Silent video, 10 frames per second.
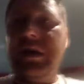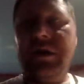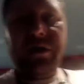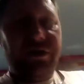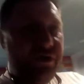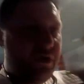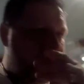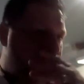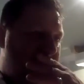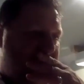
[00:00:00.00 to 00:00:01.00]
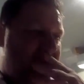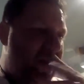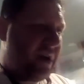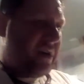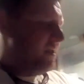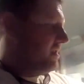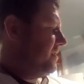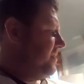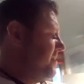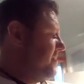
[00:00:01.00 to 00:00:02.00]
the 13th of August.
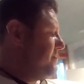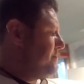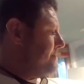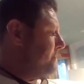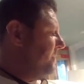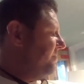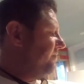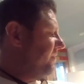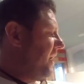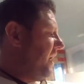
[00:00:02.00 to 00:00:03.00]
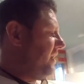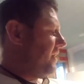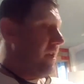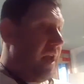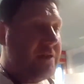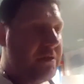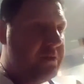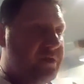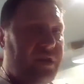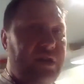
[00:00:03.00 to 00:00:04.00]
And yeah, so
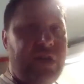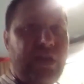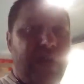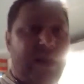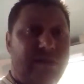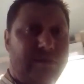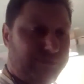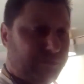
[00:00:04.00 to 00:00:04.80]
it's been sitting in 10 days.